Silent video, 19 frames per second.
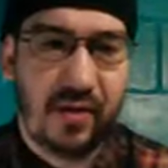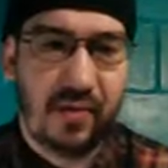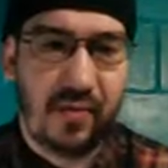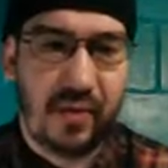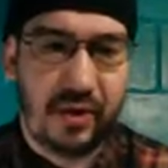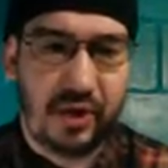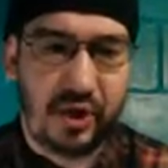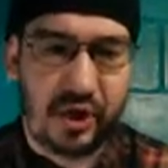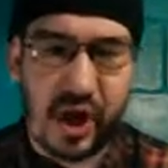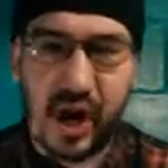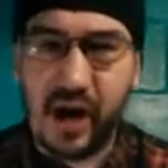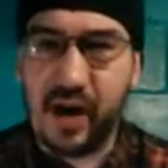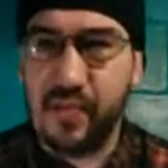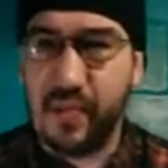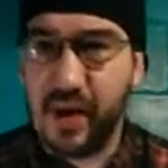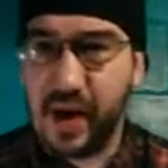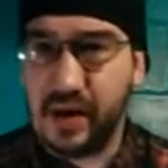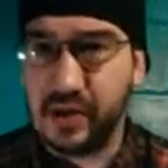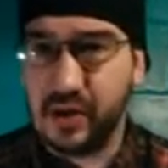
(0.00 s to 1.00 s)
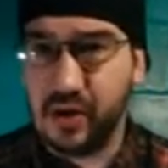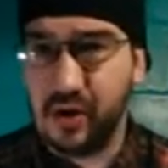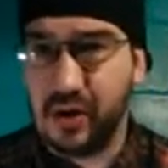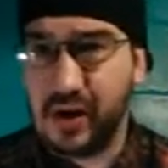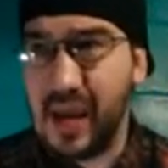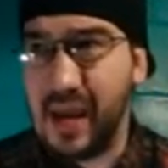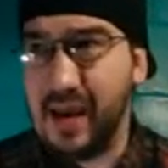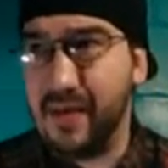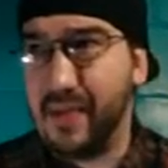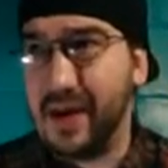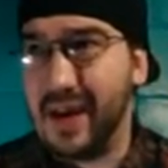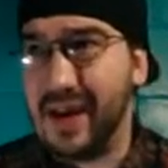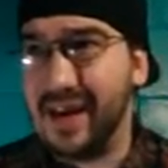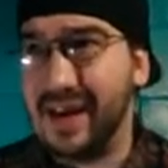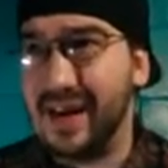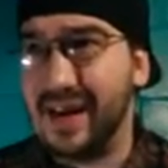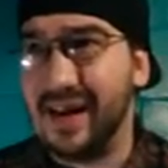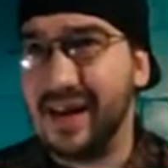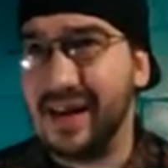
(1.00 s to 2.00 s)
When Shayna Baszler came
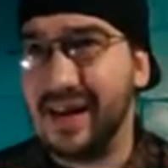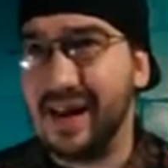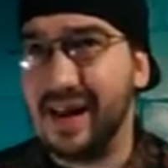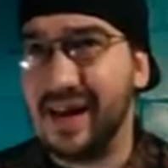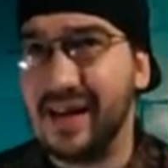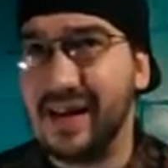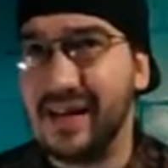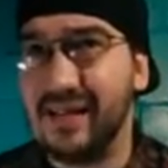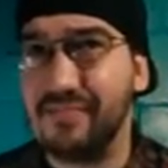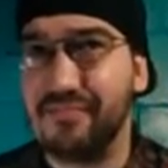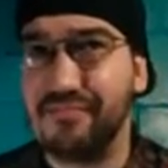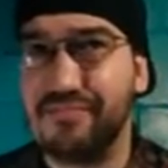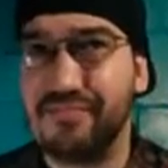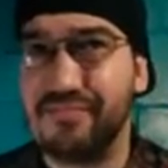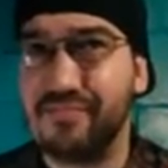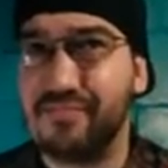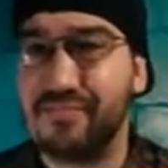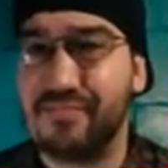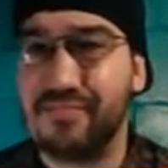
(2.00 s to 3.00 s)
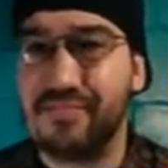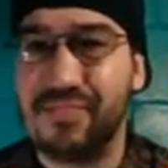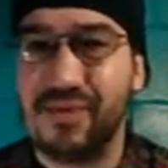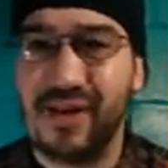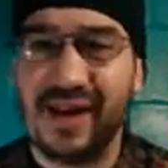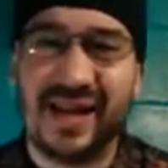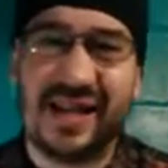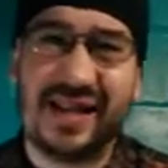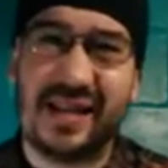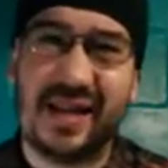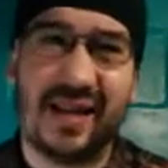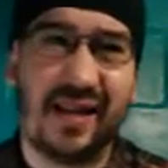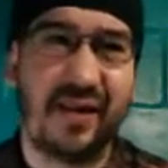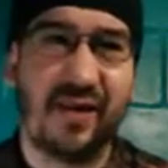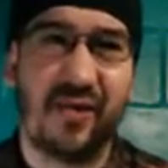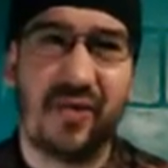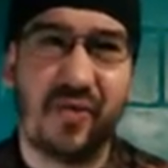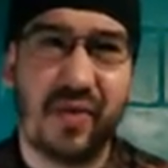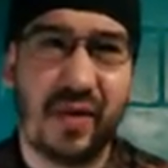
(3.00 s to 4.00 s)
in, I
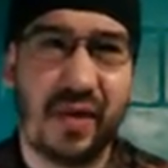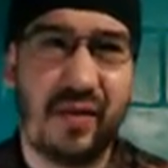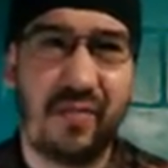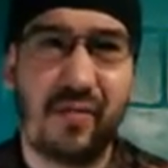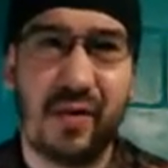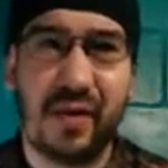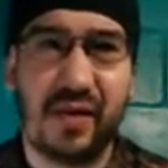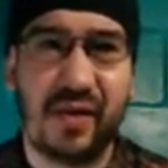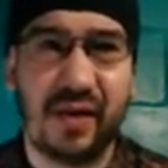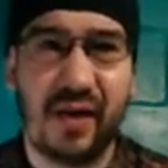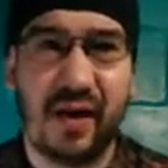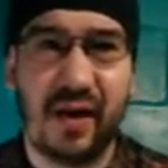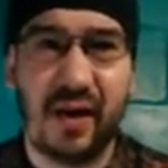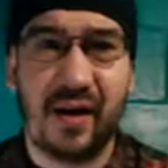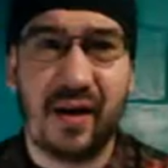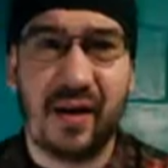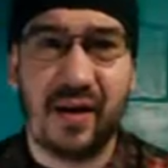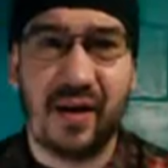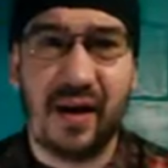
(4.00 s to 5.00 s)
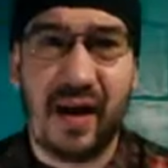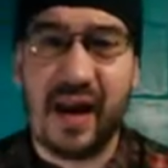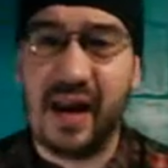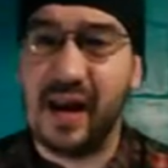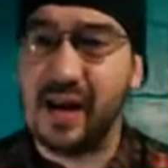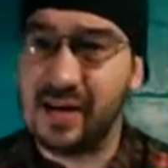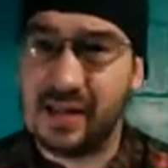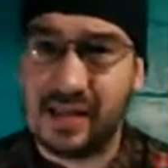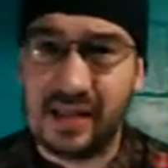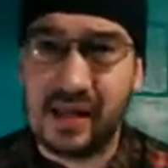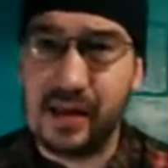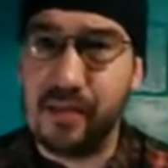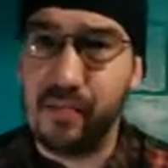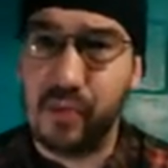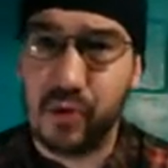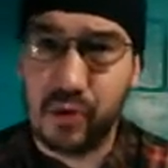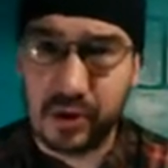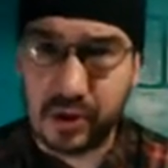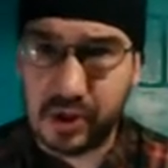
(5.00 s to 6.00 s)
didn't agree with
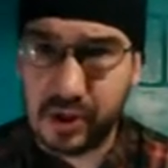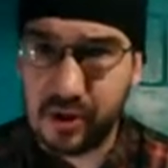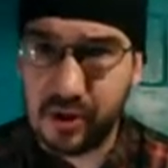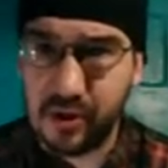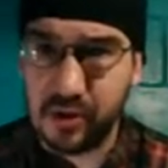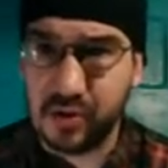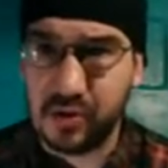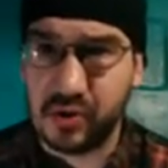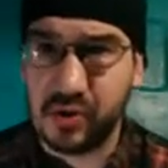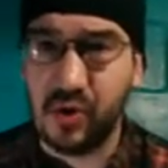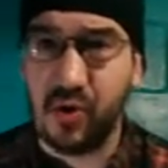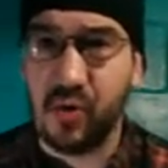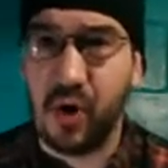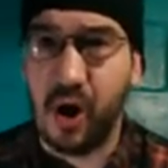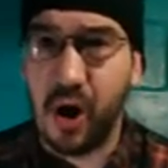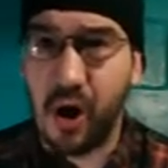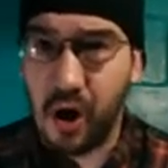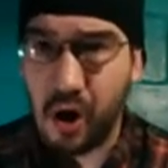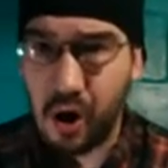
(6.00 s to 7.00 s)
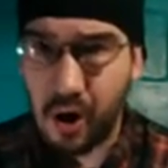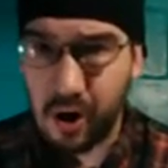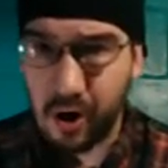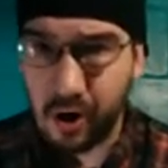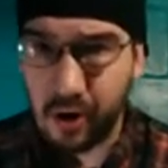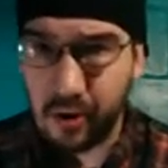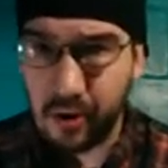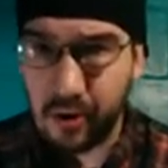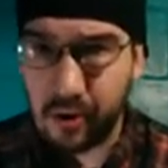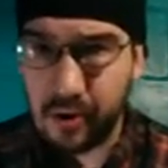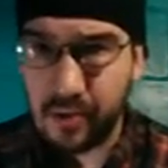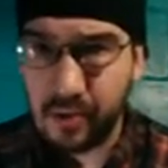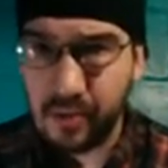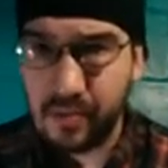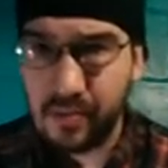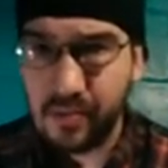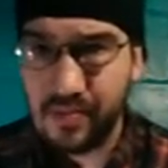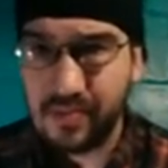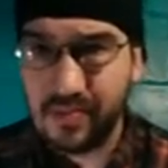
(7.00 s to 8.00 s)
NXT pushing her so hard.
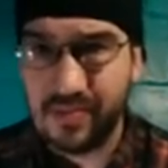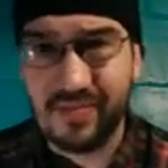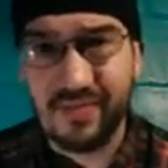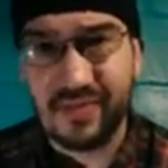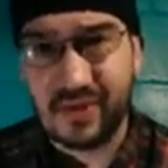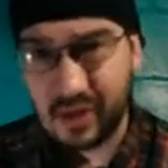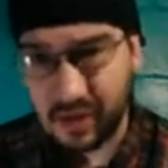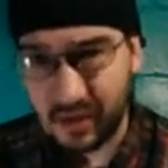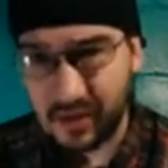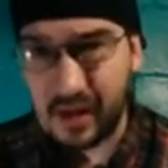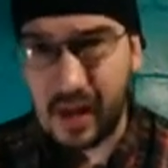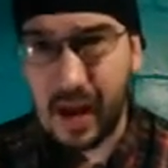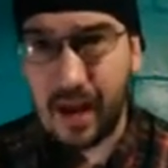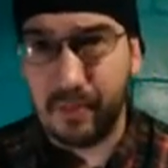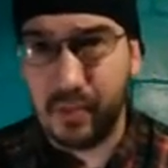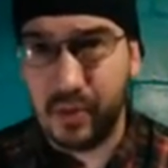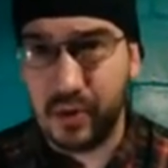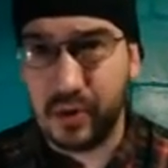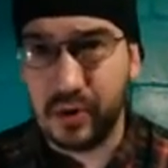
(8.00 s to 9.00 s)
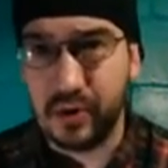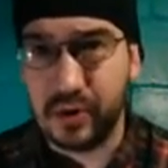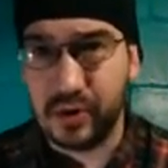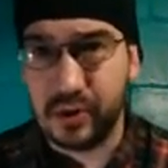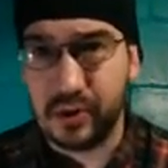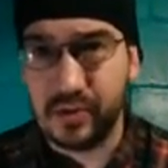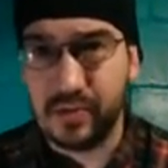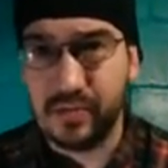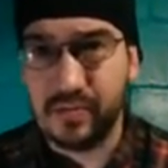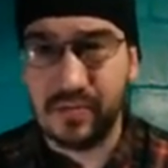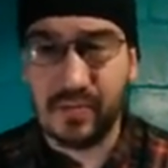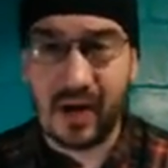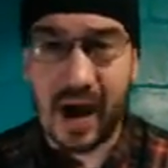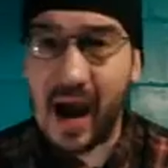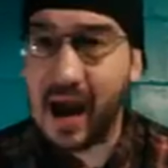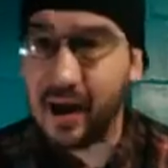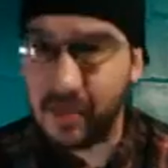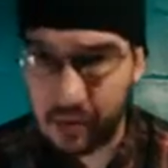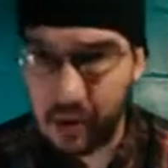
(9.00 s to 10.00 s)
She only got pushed,
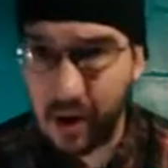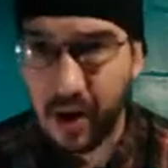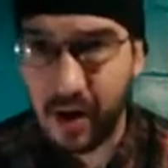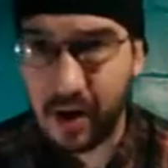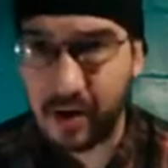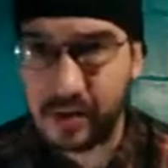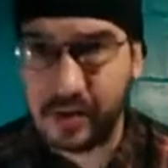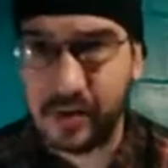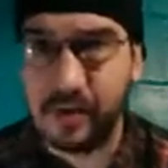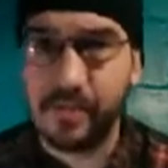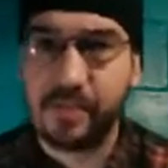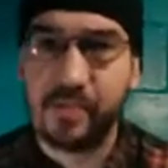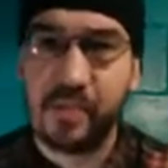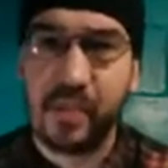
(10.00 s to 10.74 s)
I thought.